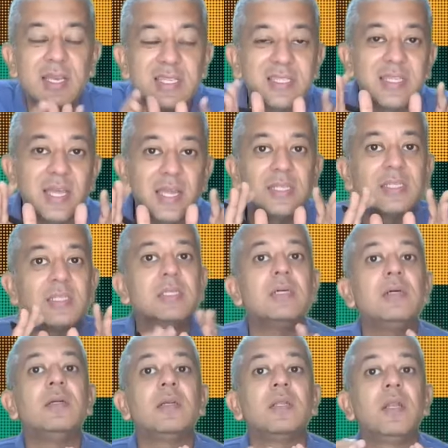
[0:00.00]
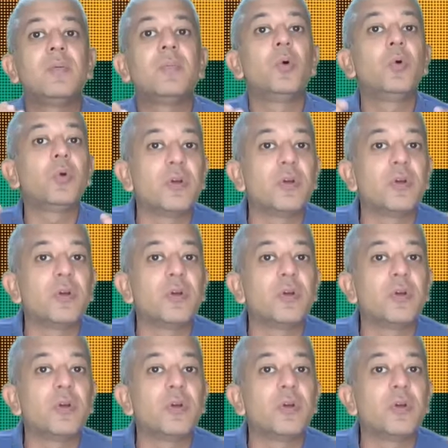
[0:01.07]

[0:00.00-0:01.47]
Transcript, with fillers: there is certain amount of